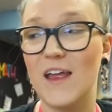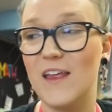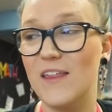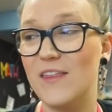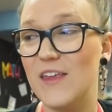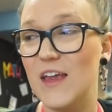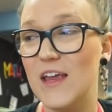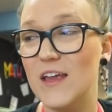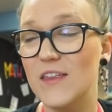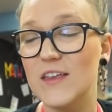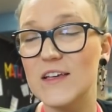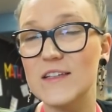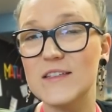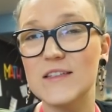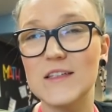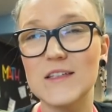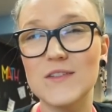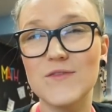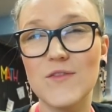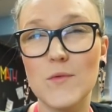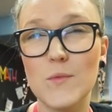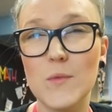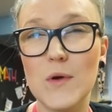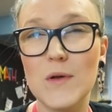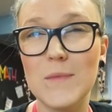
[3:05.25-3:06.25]
I think this
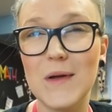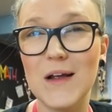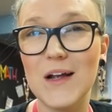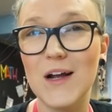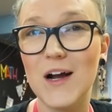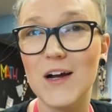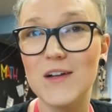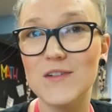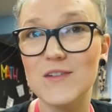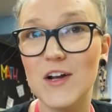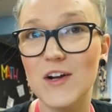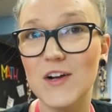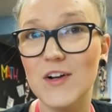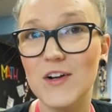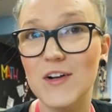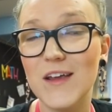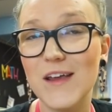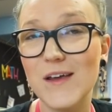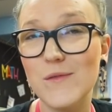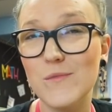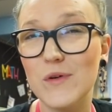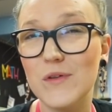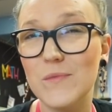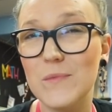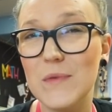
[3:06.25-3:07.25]
is from when my goddaughter
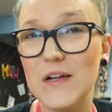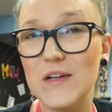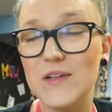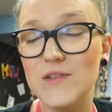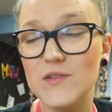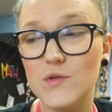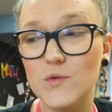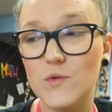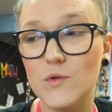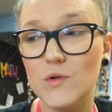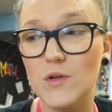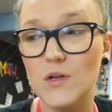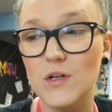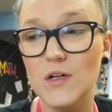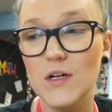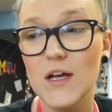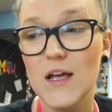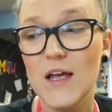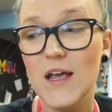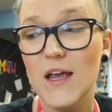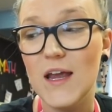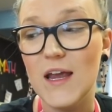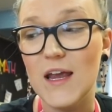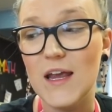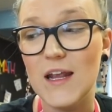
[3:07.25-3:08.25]
came with me to school
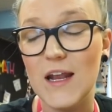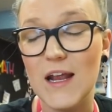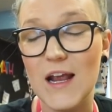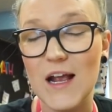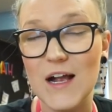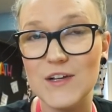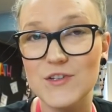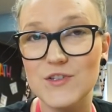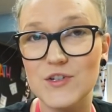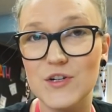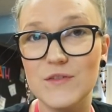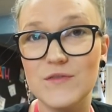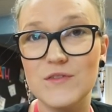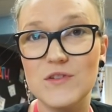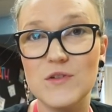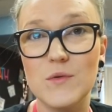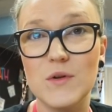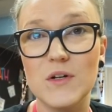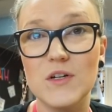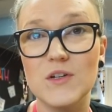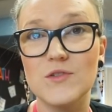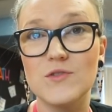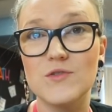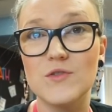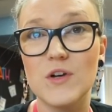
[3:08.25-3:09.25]
and I asked her if she
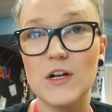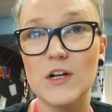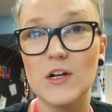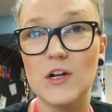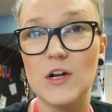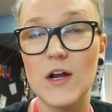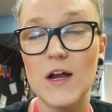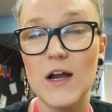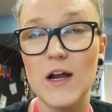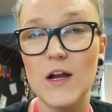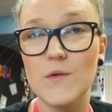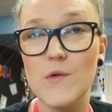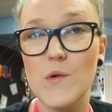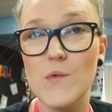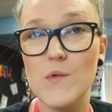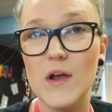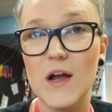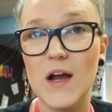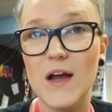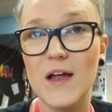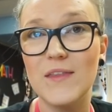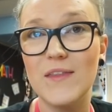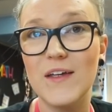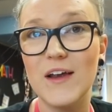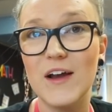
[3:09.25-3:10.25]
wanted to straighten her hair when we
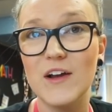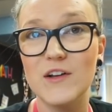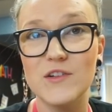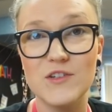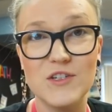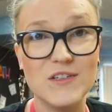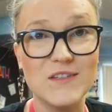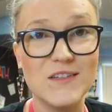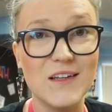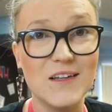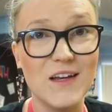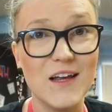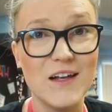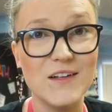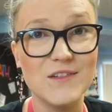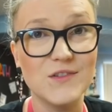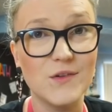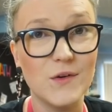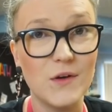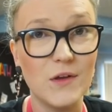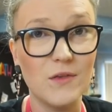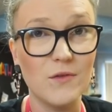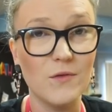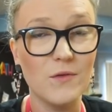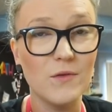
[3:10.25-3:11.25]
got there and she said yes,
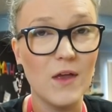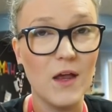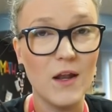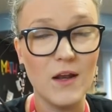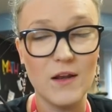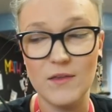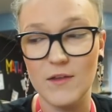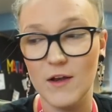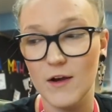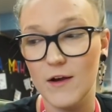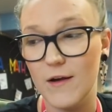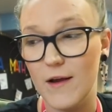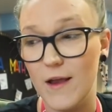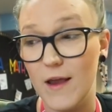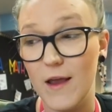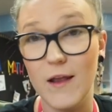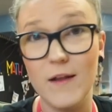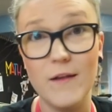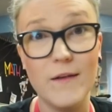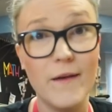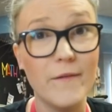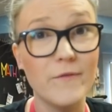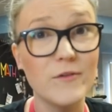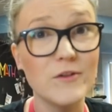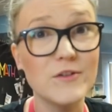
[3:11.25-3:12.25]
so I threw that in there
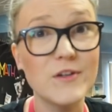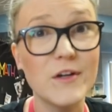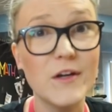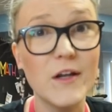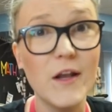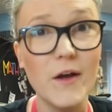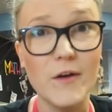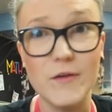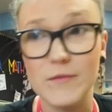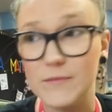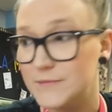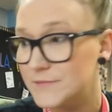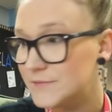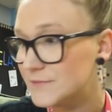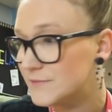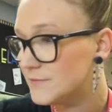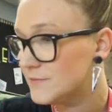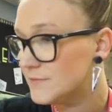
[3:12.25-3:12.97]
and never took it out.